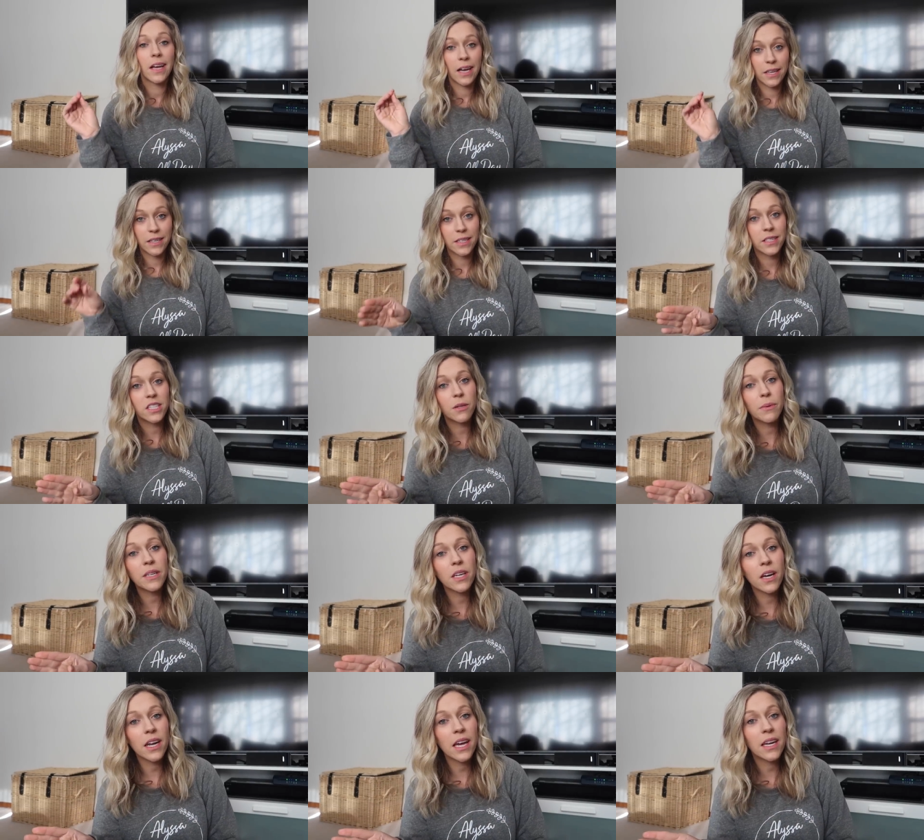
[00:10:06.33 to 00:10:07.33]
It needs to be
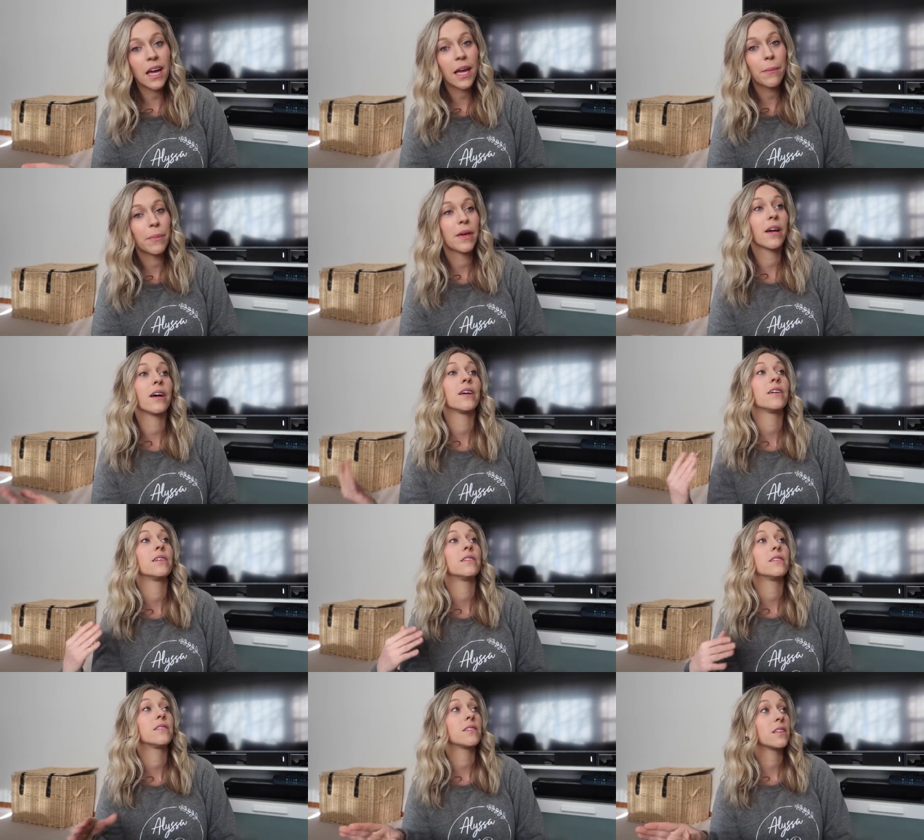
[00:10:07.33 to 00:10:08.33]
done at night
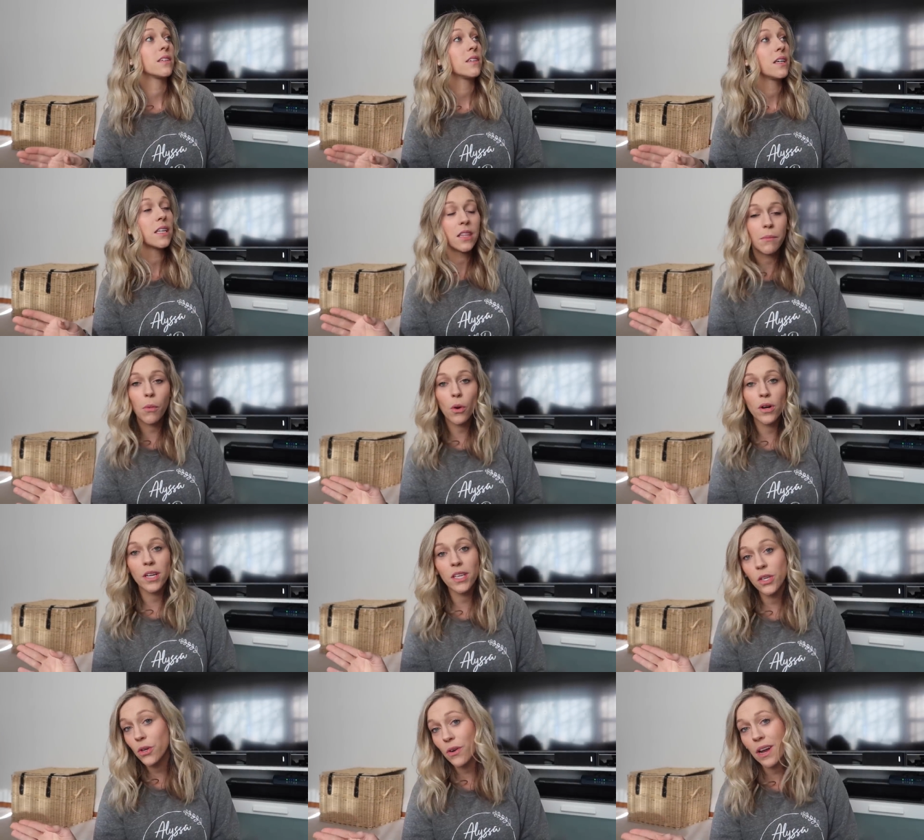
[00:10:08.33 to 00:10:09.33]
because in the
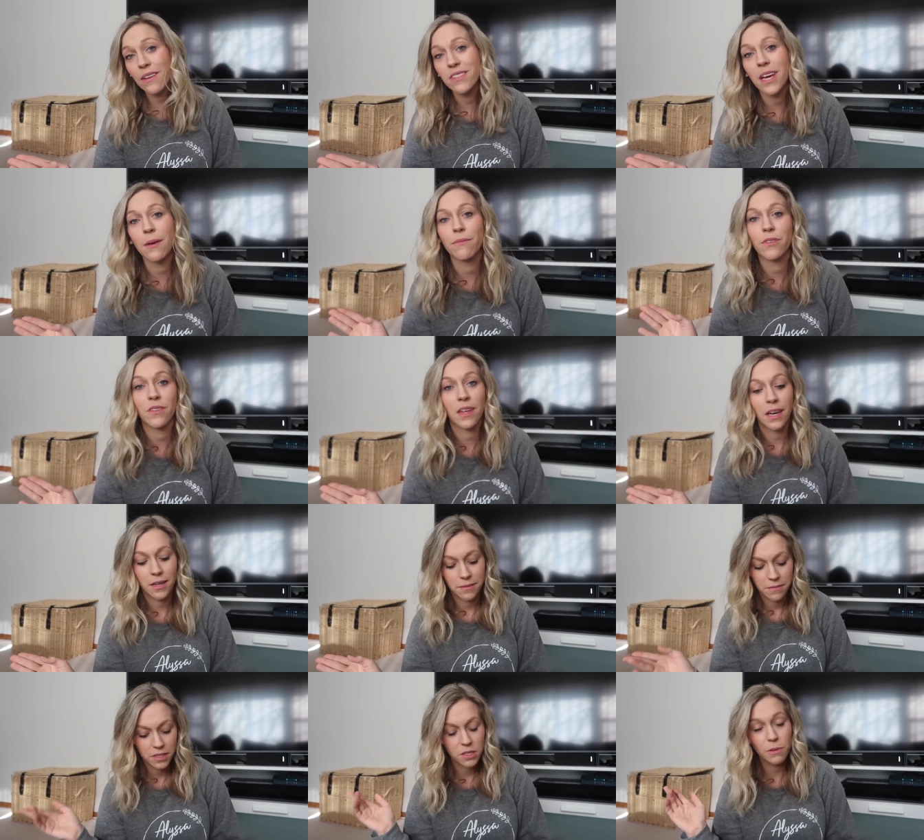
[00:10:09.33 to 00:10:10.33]
morning, you don't have time for
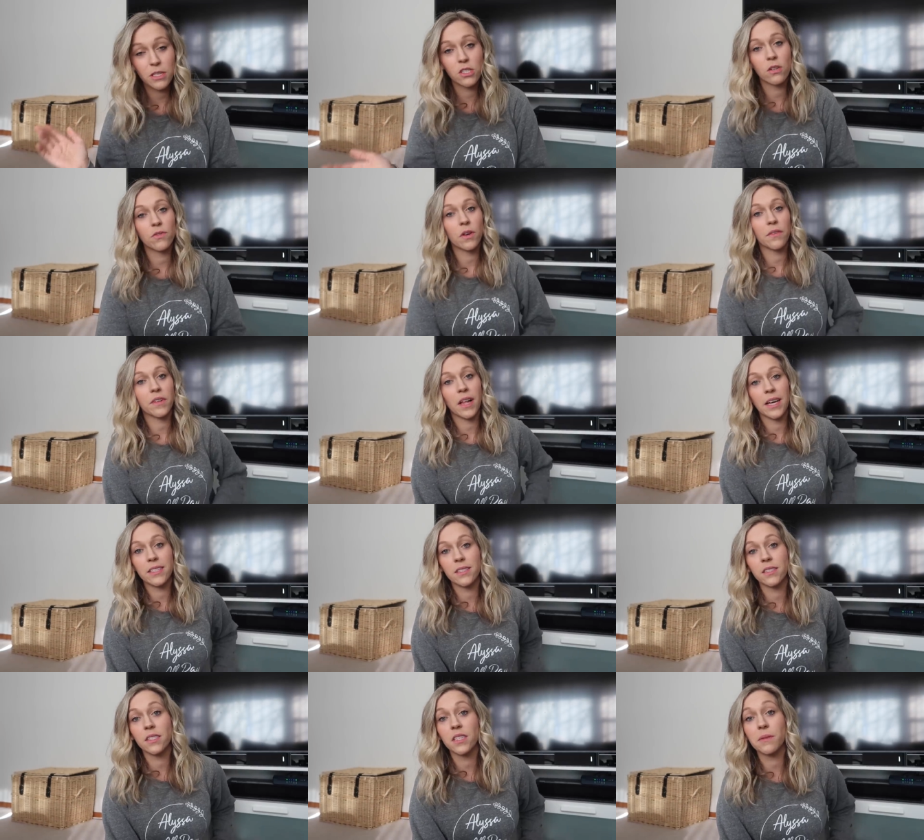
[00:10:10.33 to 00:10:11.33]
that, especially if you have
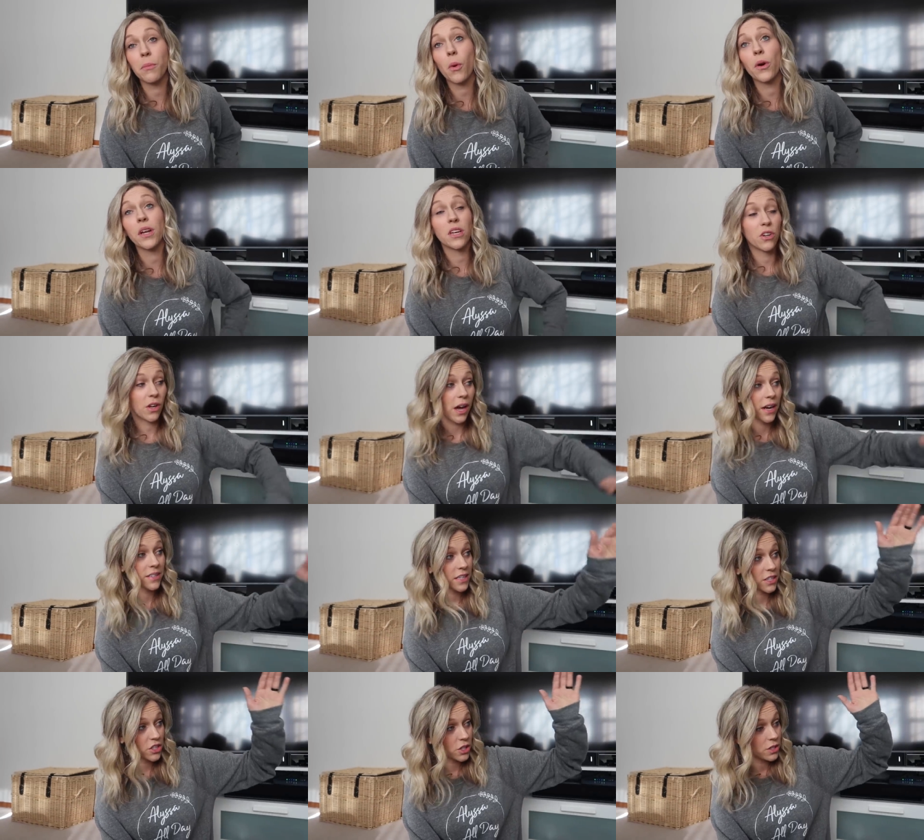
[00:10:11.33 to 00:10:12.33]
classes in the morning and you gotta
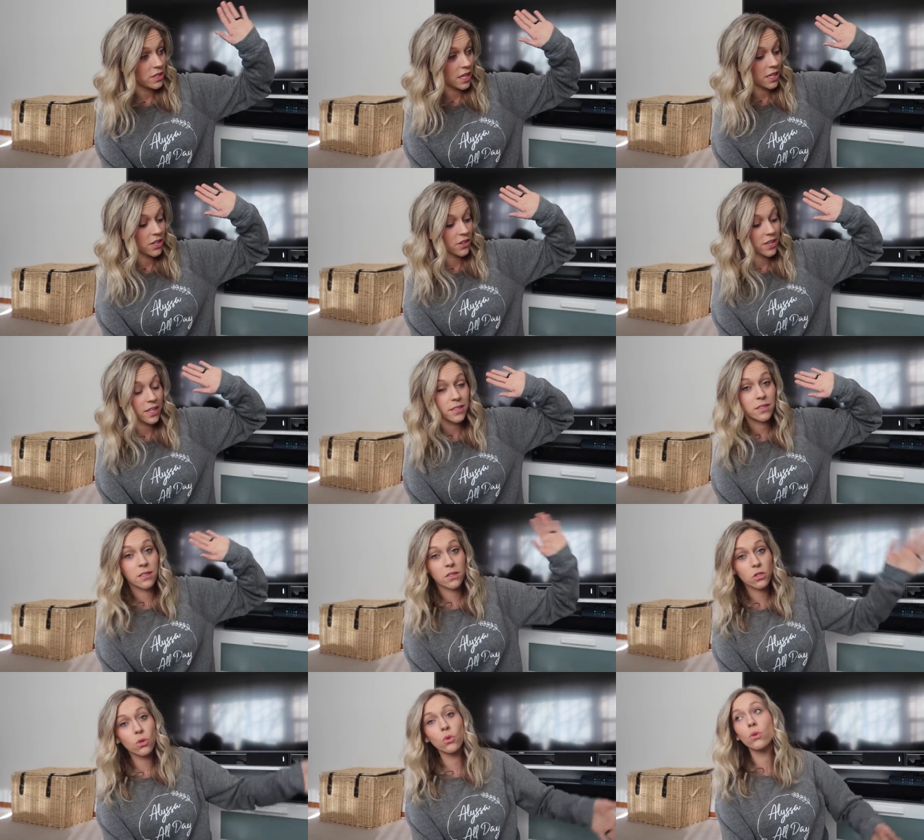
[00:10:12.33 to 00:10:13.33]
take, take your kids
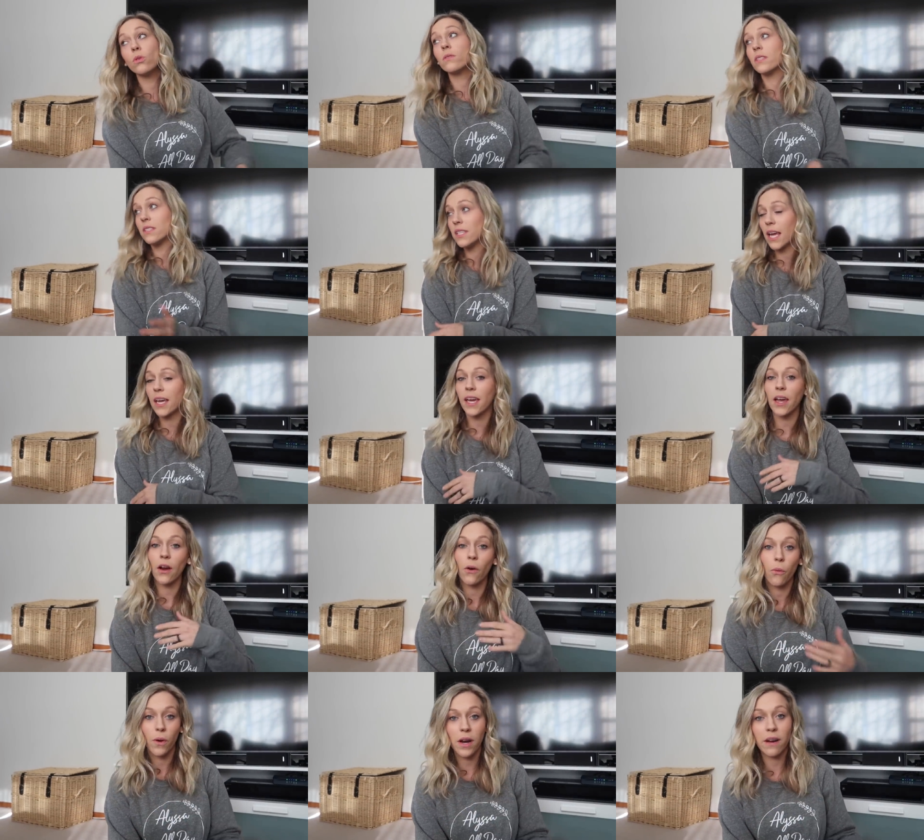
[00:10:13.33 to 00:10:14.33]
to school, to
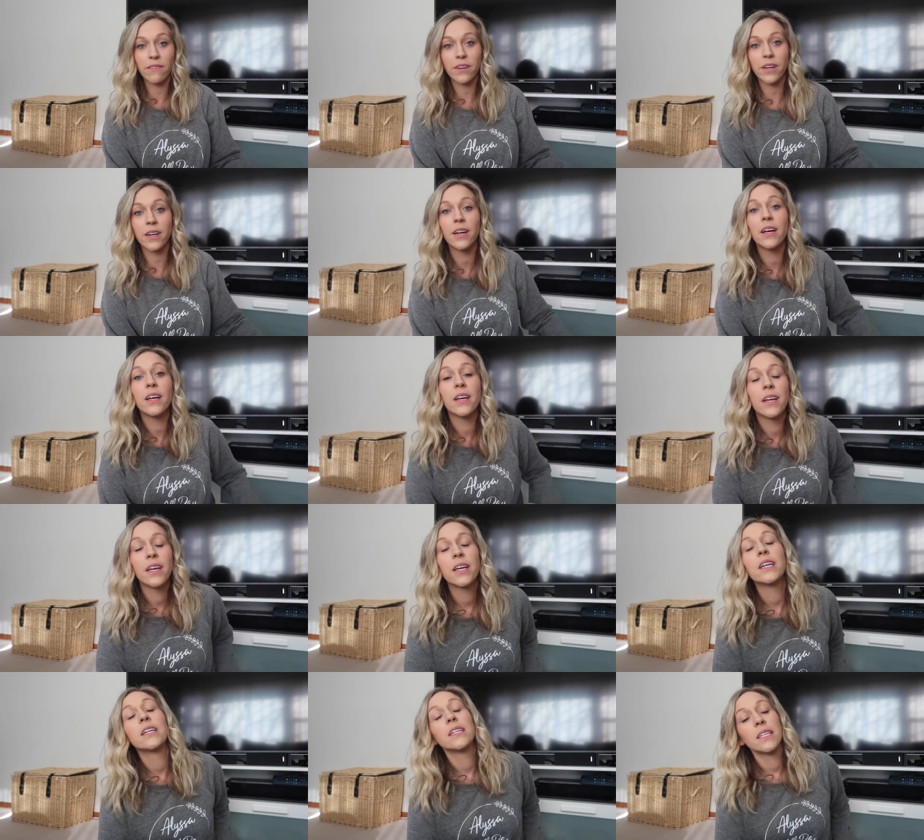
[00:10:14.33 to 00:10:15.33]
daycare, whatever.
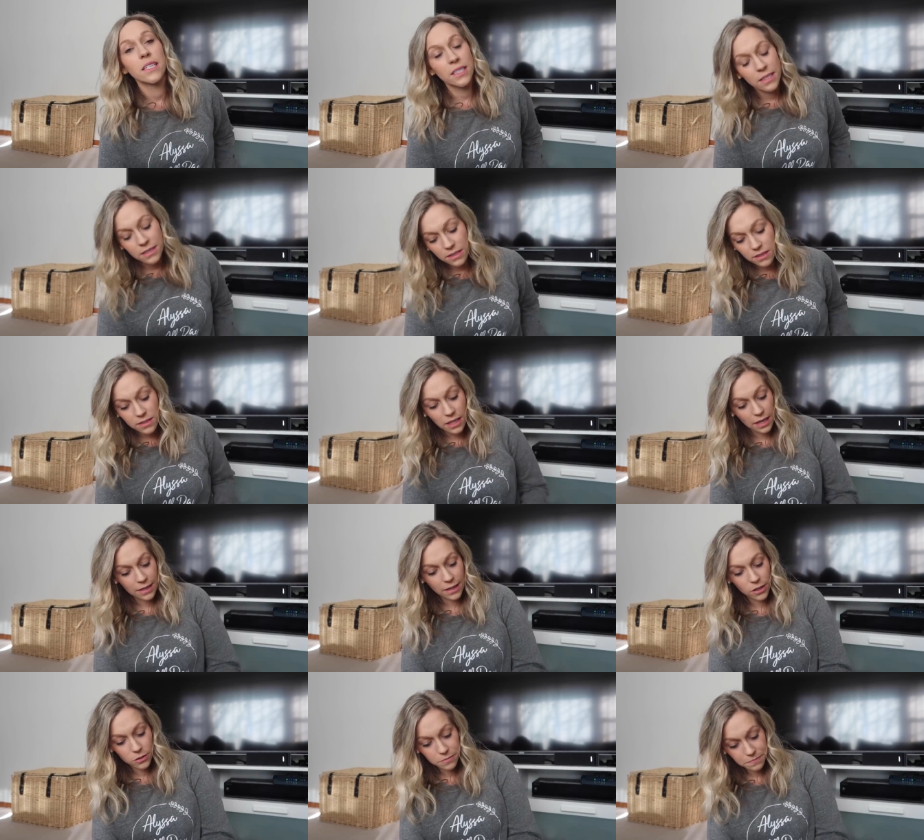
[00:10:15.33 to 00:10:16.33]
Set
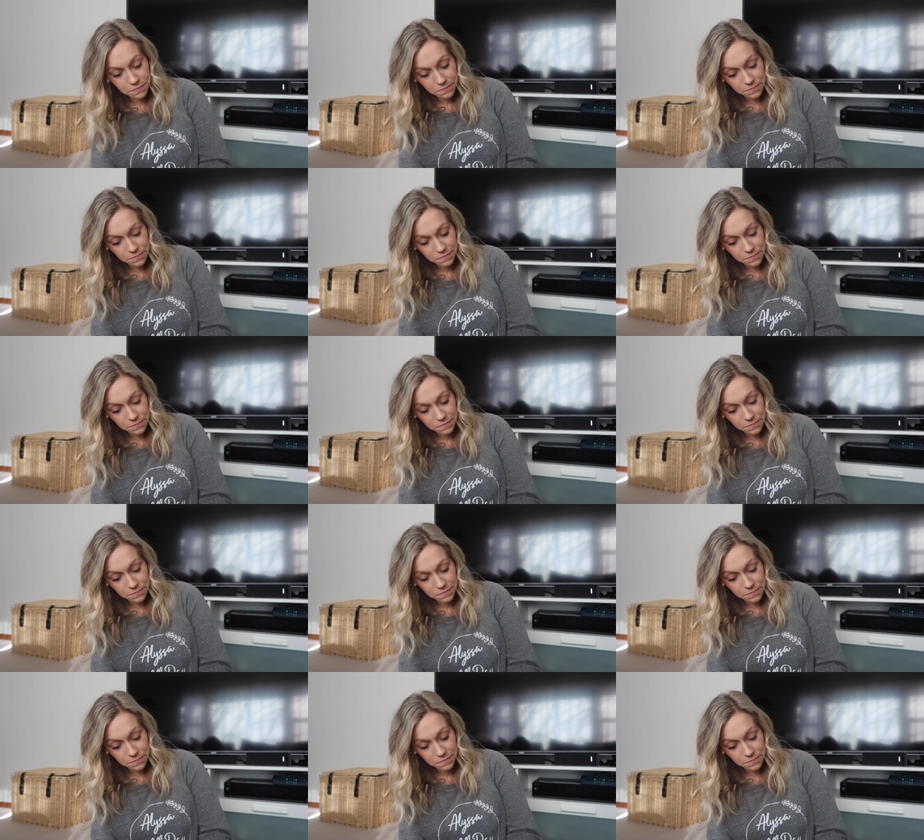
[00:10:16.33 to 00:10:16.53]
it out.